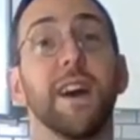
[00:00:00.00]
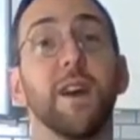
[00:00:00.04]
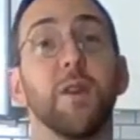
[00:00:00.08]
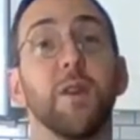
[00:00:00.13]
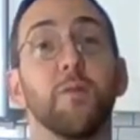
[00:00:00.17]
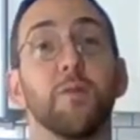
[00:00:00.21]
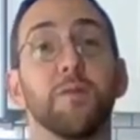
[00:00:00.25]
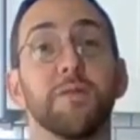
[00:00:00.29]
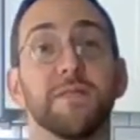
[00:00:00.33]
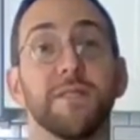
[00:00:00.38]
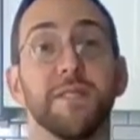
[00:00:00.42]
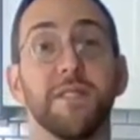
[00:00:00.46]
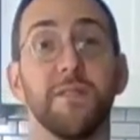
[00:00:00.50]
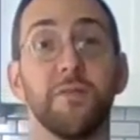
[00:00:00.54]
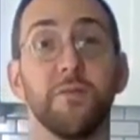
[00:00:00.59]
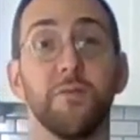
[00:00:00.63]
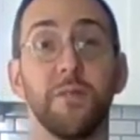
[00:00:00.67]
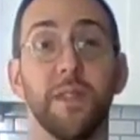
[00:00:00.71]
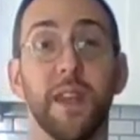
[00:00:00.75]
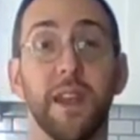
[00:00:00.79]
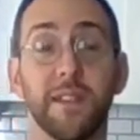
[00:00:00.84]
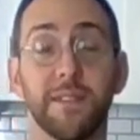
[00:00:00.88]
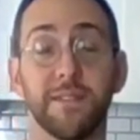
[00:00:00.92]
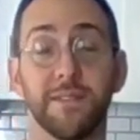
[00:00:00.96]
I will see you
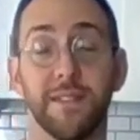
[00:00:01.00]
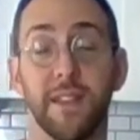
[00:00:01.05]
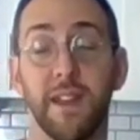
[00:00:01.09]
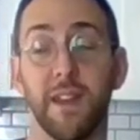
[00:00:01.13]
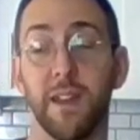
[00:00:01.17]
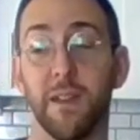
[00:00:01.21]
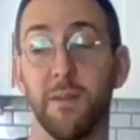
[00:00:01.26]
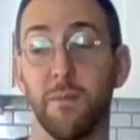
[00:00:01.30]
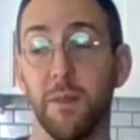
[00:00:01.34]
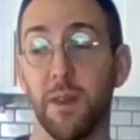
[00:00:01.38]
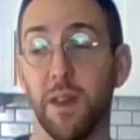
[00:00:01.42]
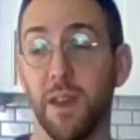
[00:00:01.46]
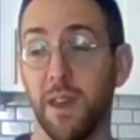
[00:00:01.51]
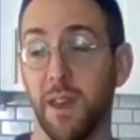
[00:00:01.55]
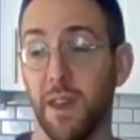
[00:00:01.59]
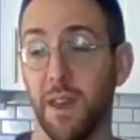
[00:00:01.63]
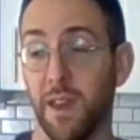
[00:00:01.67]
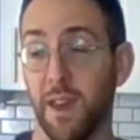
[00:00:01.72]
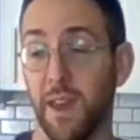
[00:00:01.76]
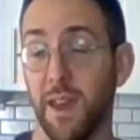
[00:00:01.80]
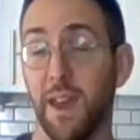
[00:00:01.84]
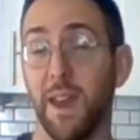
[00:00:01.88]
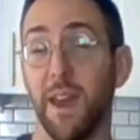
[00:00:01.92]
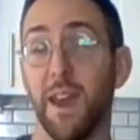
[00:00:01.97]
next time
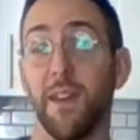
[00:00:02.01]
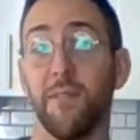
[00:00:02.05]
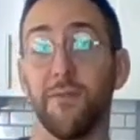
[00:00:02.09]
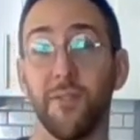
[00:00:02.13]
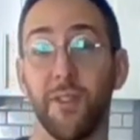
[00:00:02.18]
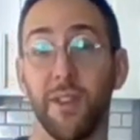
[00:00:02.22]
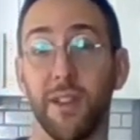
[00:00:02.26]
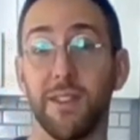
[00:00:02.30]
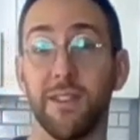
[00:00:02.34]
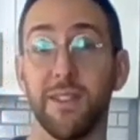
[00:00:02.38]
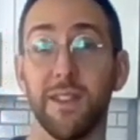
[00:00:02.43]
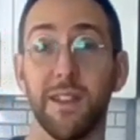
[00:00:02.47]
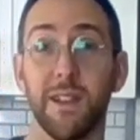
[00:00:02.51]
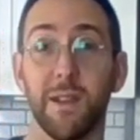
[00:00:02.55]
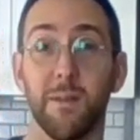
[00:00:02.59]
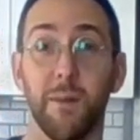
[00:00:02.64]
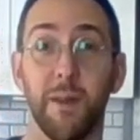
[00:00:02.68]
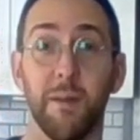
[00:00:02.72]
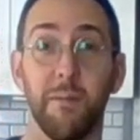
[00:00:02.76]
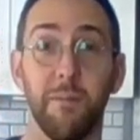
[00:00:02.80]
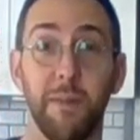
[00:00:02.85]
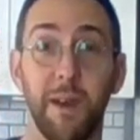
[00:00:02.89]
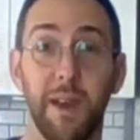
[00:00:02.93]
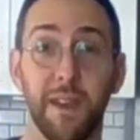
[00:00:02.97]
after I clean up
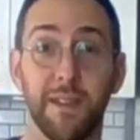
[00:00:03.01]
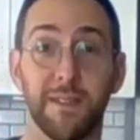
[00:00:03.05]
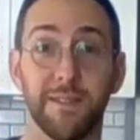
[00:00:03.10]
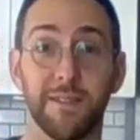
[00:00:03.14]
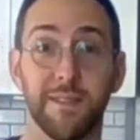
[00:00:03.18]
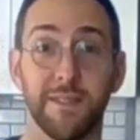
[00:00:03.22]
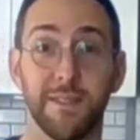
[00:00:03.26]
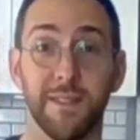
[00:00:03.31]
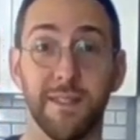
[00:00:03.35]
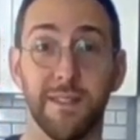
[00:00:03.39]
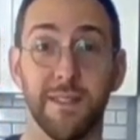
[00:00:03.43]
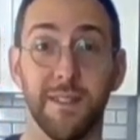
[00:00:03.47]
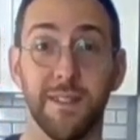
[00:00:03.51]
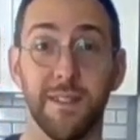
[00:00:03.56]
my mess.